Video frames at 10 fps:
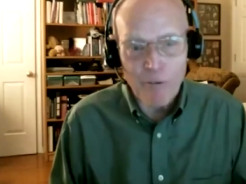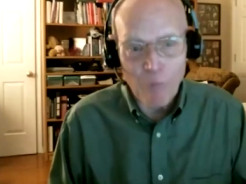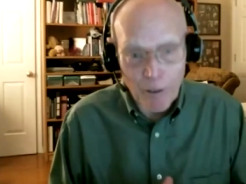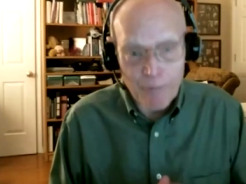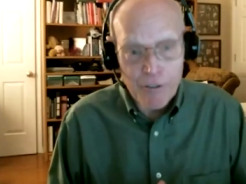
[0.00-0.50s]
with
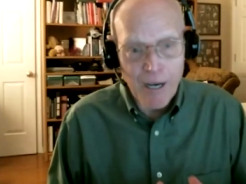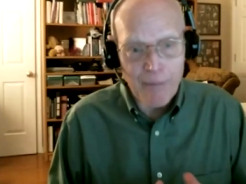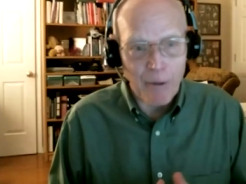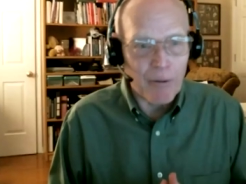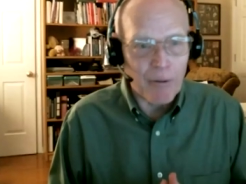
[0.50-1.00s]
working with
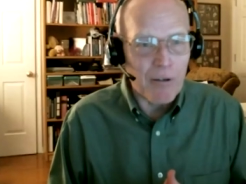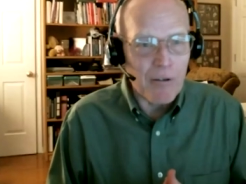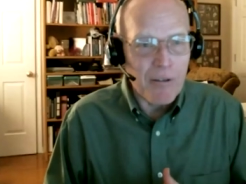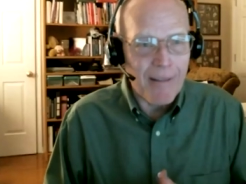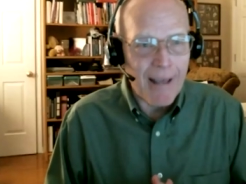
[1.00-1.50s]
shop
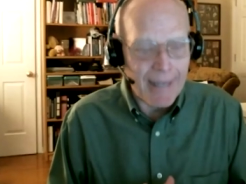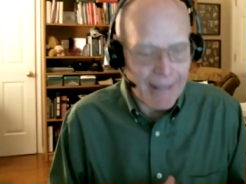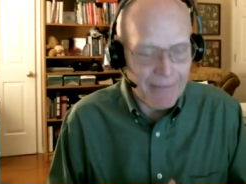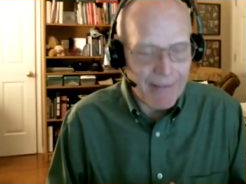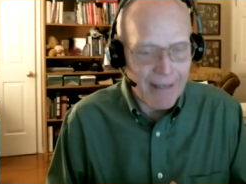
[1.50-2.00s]
owners that
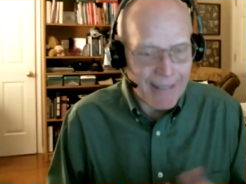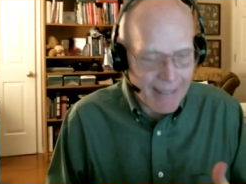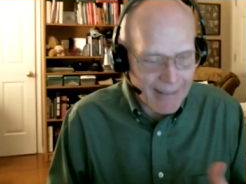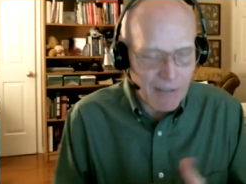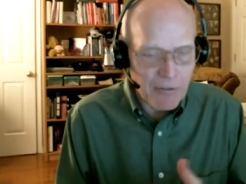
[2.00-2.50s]
if they
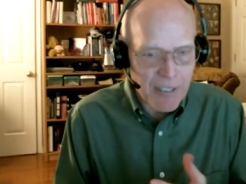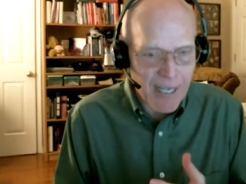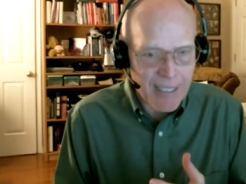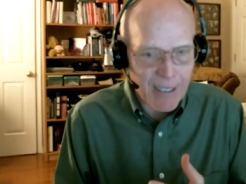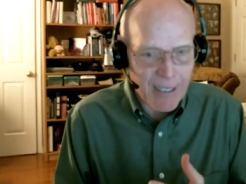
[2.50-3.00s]
get
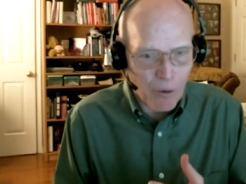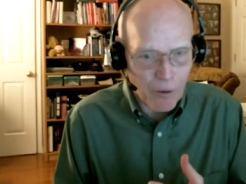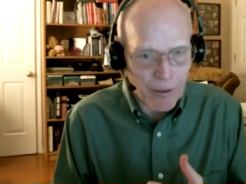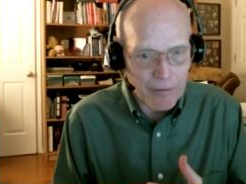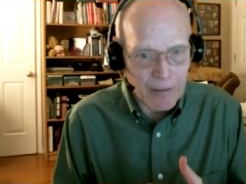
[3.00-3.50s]
those things in
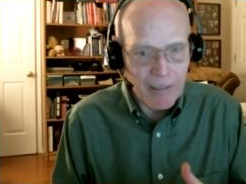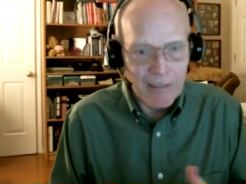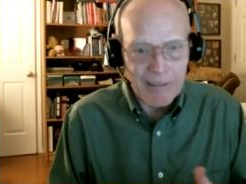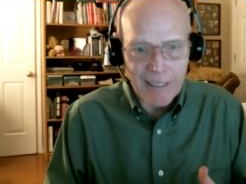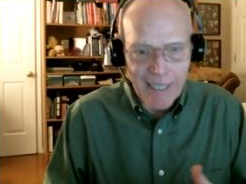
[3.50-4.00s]
order,
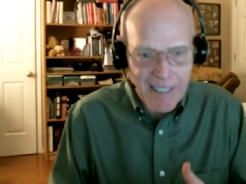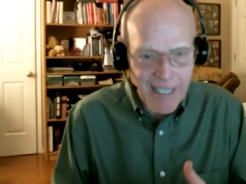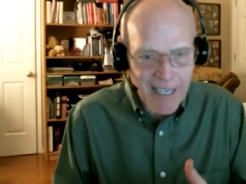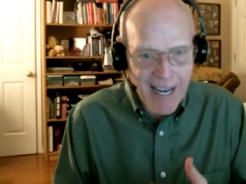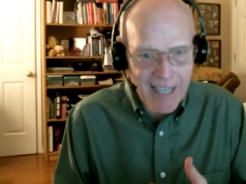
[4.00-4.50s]
it
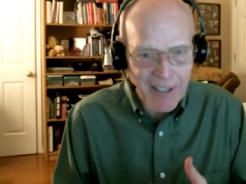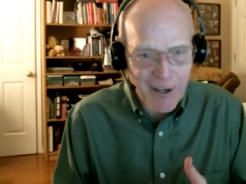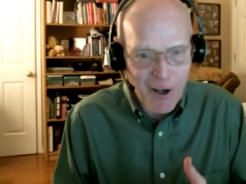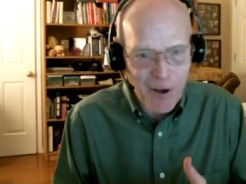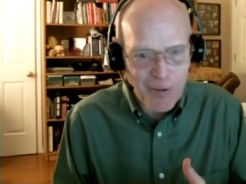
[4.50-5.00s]
gets in the X
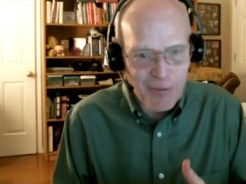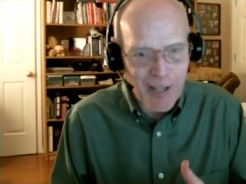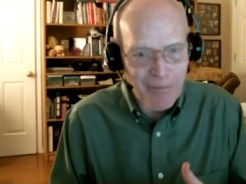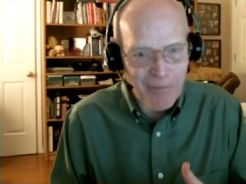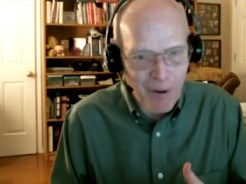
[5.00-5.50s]
and O's
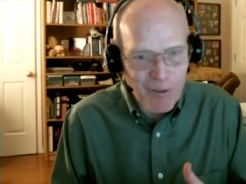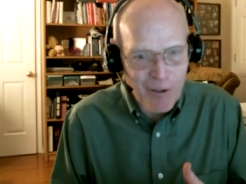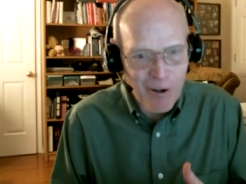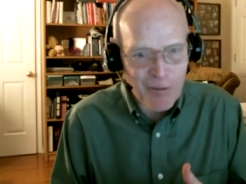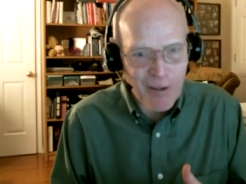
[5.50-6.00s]
when that phone
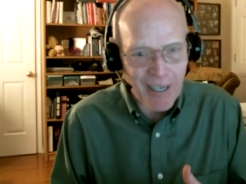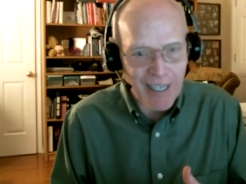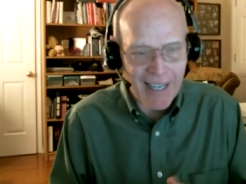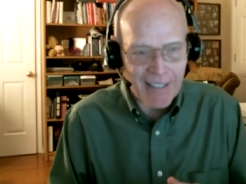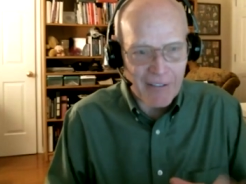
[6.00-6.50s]
starts
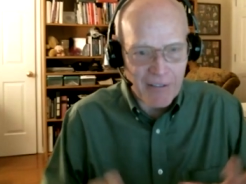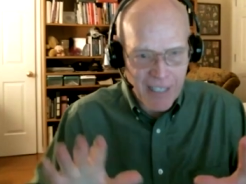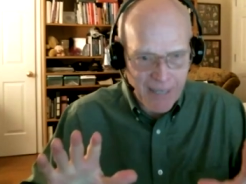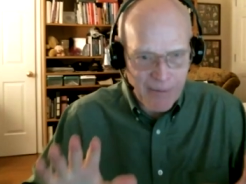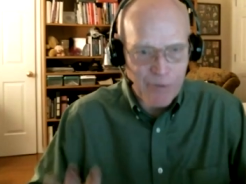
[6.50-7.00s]
ringing and their
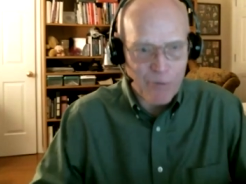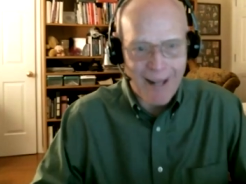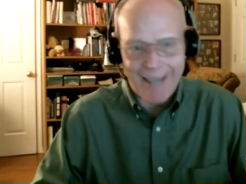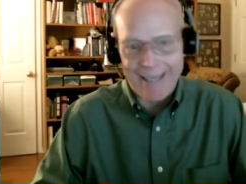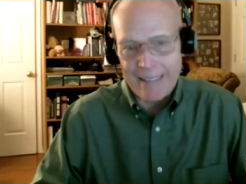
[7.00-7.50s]
team is
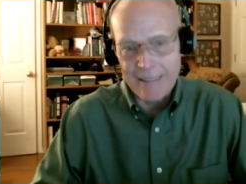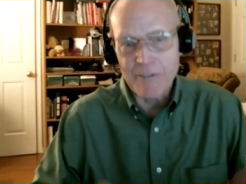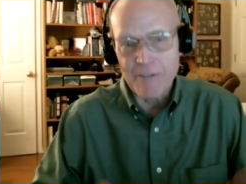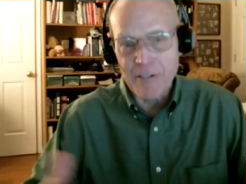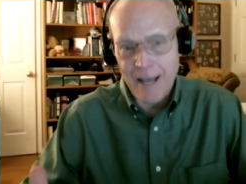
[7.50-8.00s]
ready,
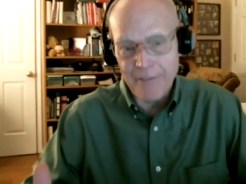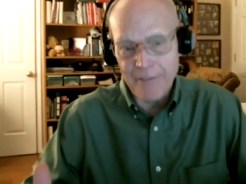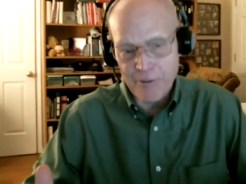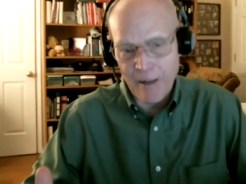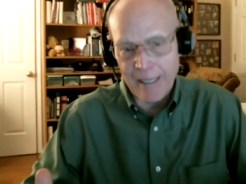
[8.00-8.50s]
their
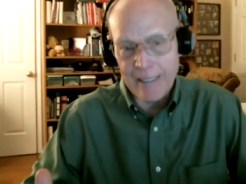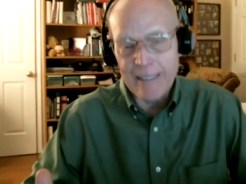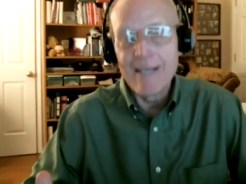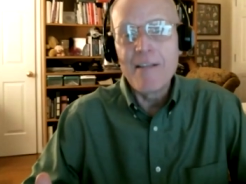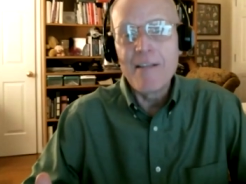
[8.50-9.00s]
staff is ready.